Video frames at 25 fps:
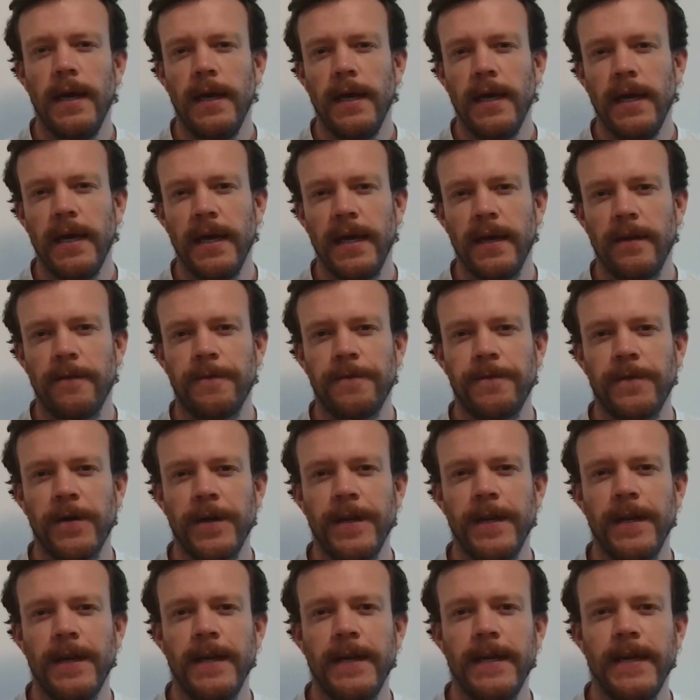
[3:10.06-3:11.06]
And
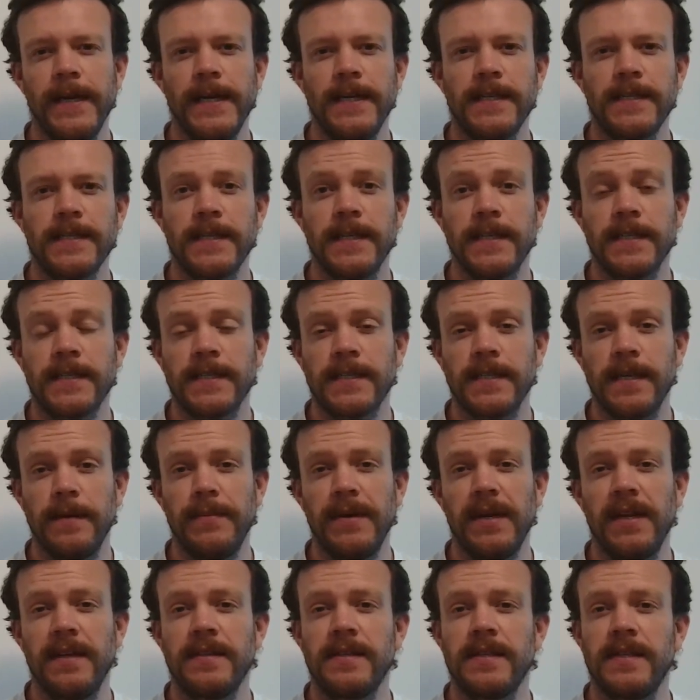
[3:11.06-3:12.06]
finally, it's a
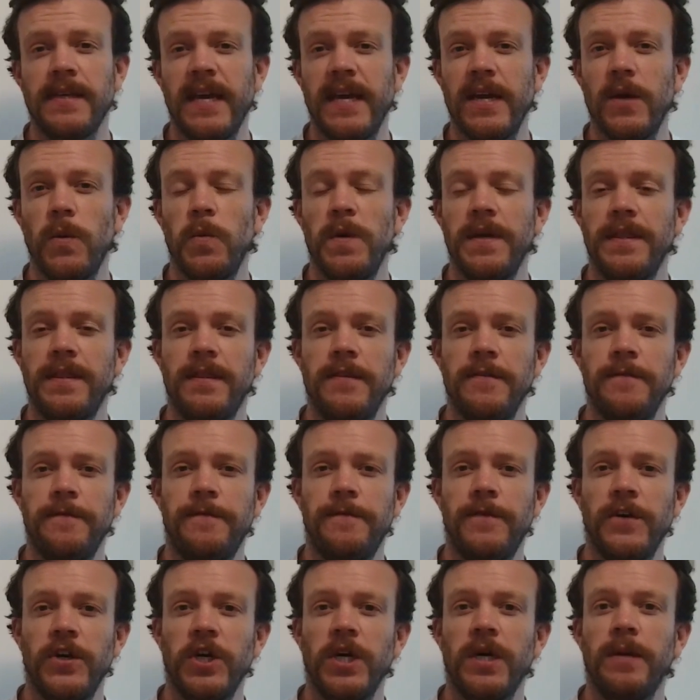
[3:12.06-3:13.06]
similar thing with the
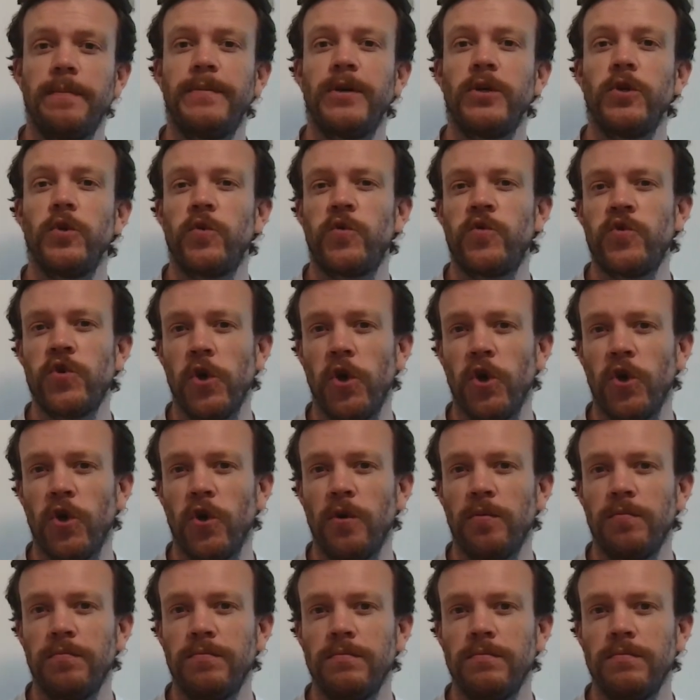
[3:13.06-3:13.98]
verb draw.